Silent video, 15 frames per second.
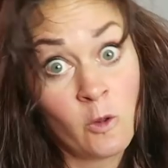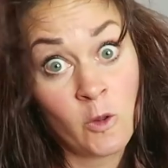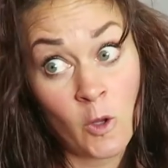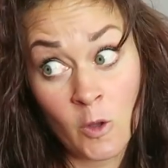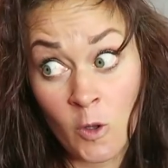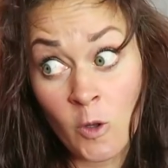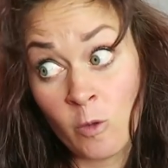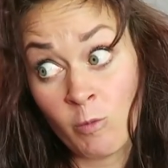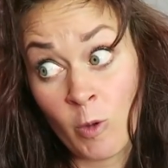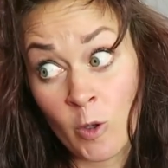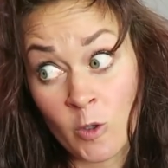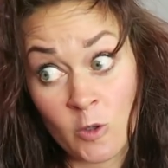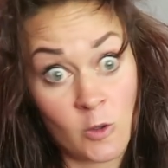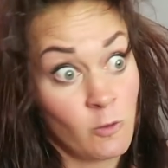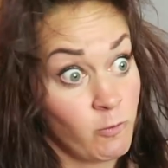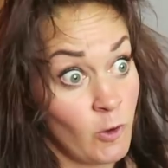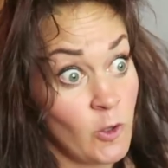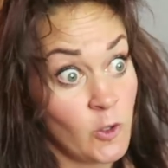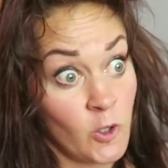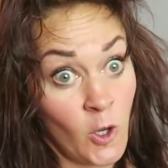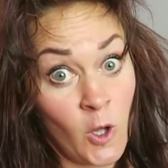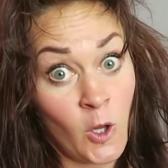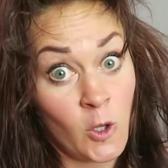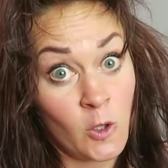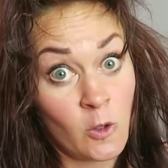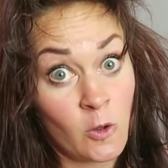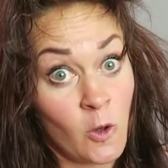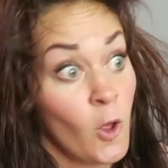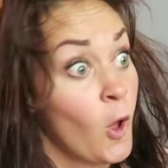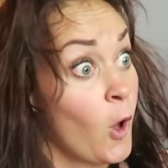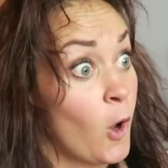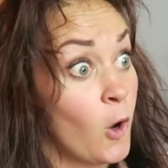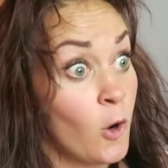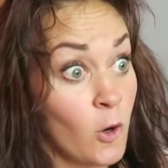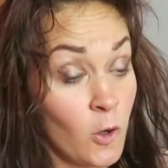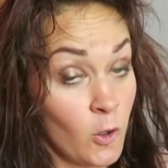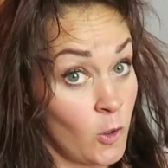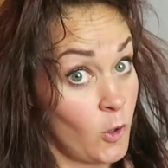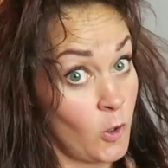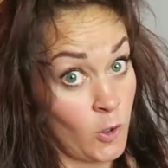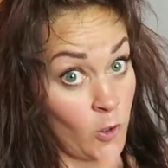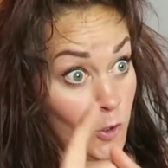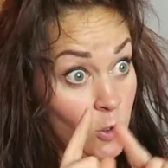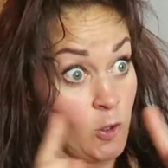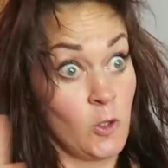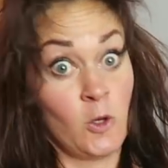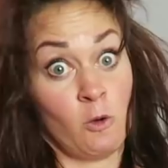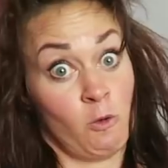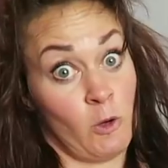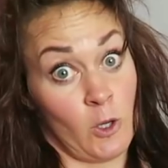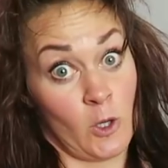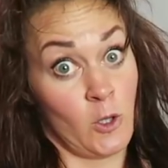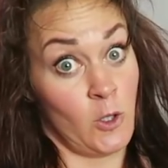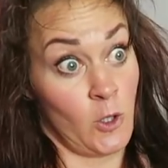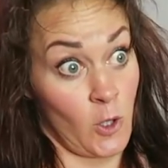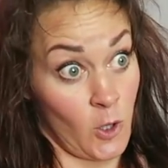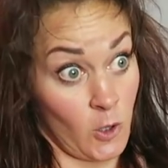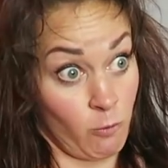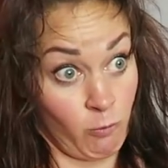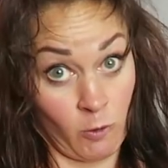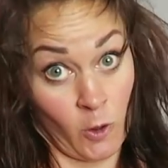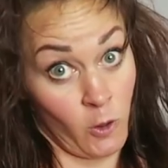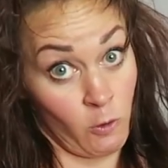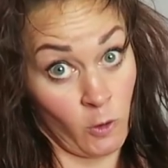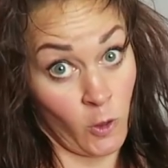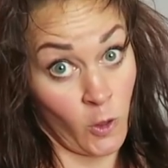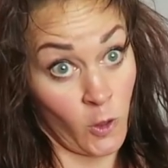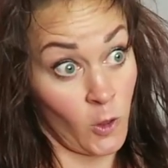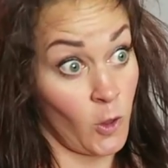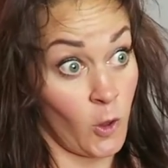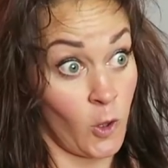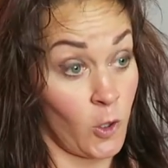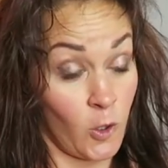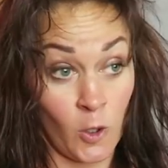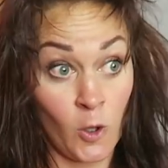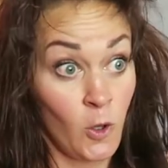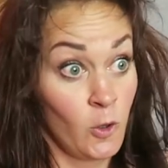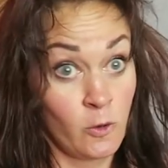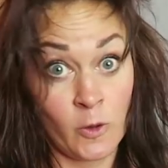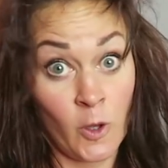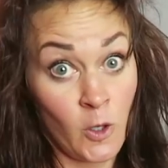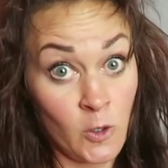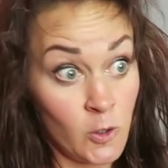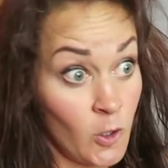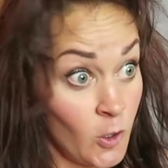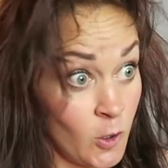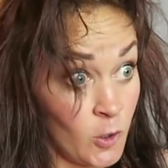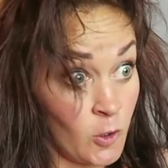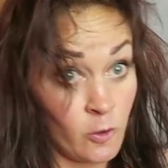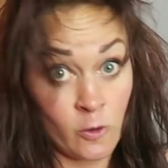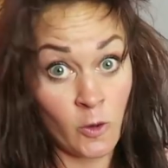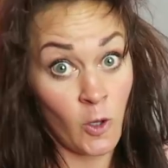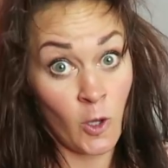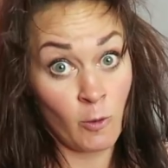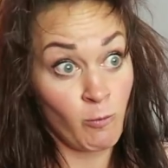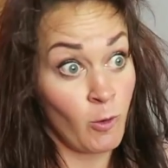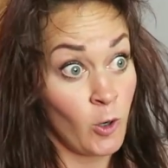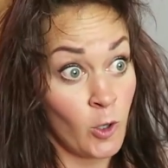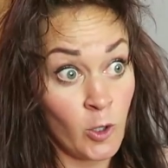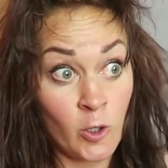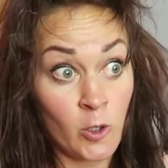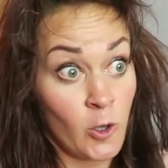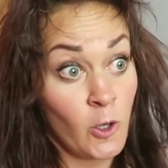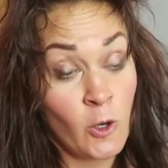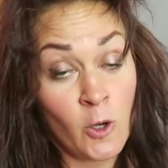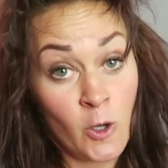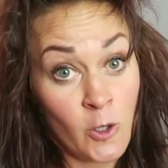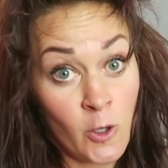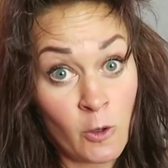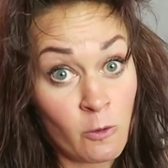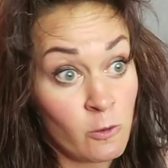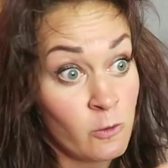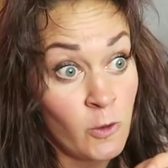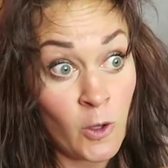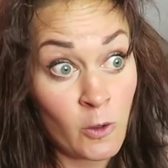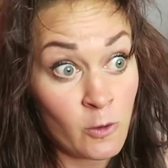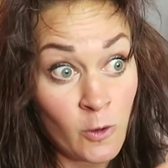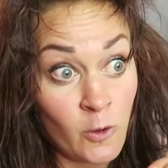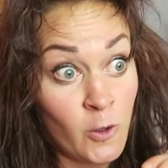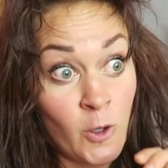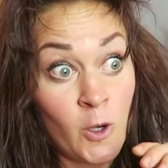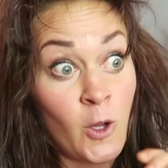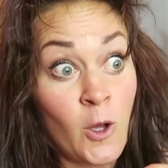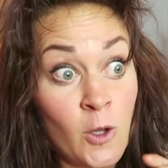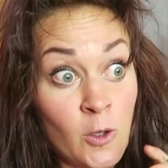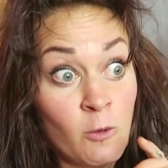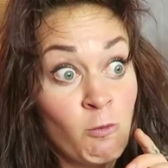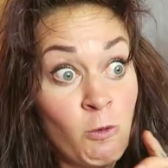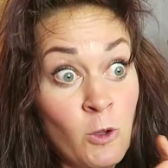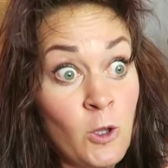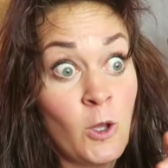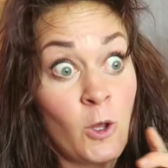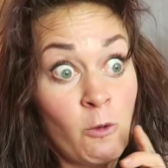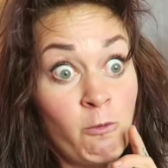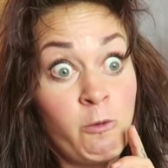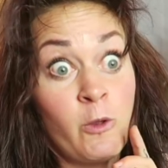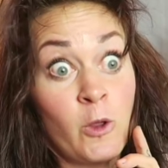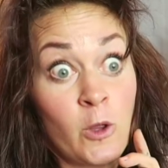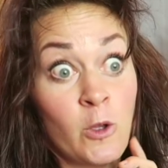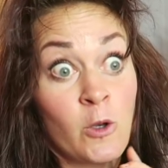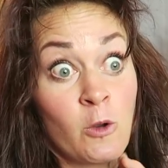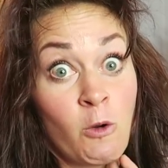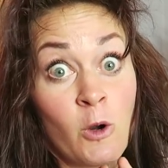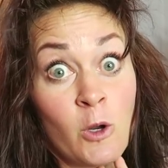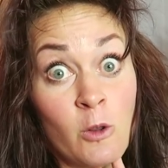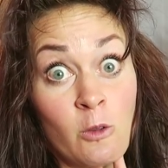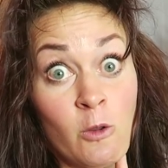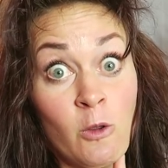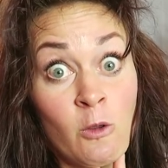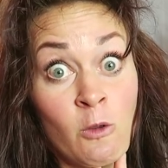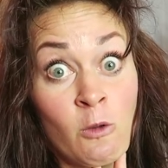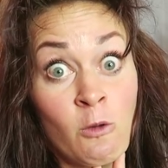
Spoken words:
I'll say this much, the Virgin Islands are incorrectly named, okay? And St. John, St. Martin, there ain't no saints on that island. We got fucking crazy.